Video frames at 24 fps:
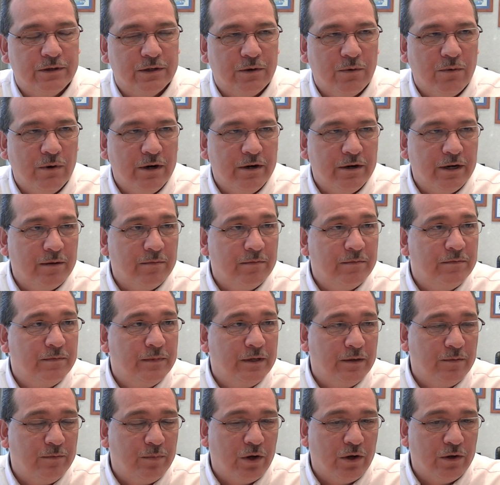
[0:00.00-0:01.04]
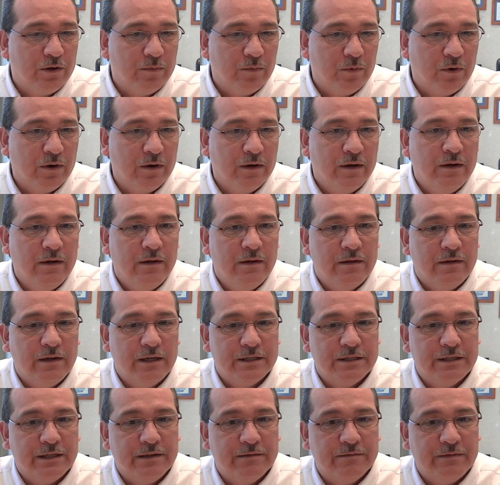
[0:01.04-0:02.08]
Aquarium in Baltimore.
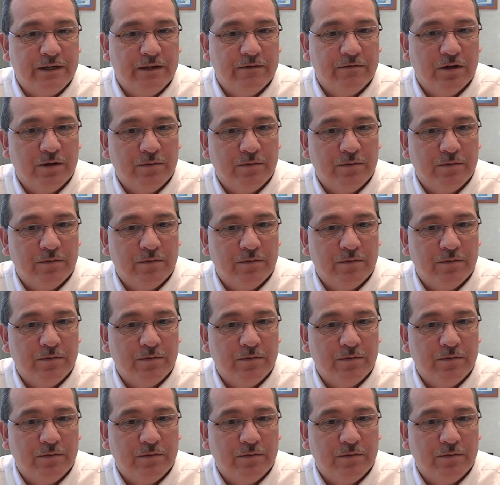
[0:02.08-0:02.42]
Actually, have given